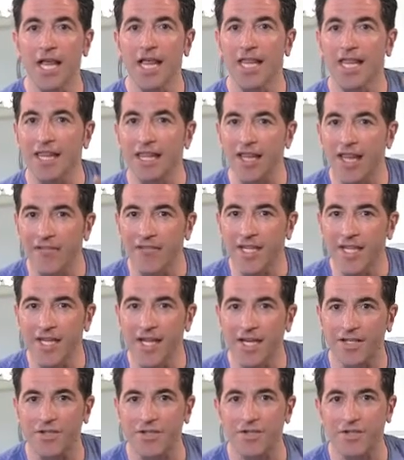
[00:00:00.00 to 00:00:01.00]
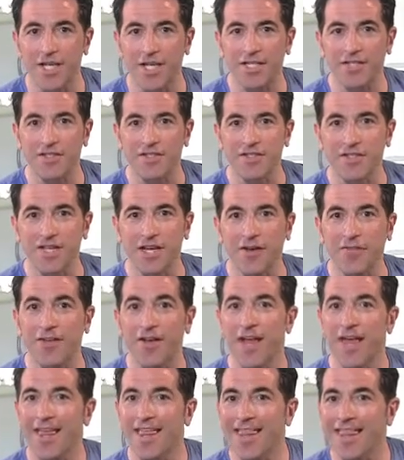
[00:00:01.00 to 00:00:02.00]
Loving the exercise itself.
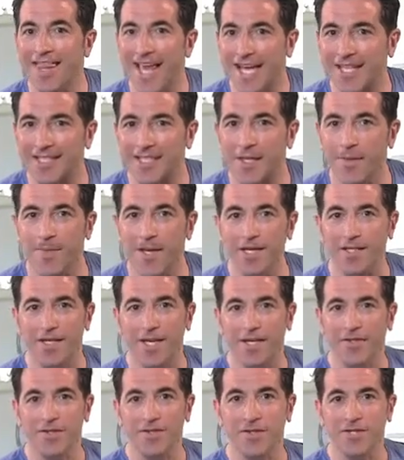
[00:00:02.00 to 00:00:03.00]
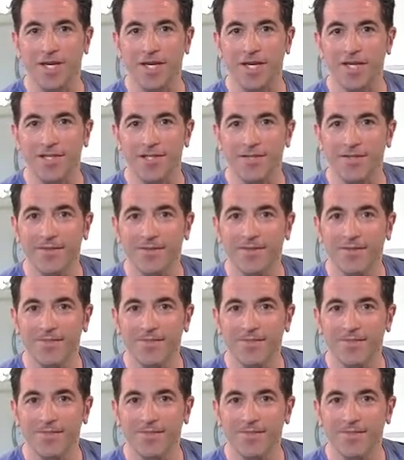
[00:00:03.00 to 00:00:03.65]
That's the best exercise.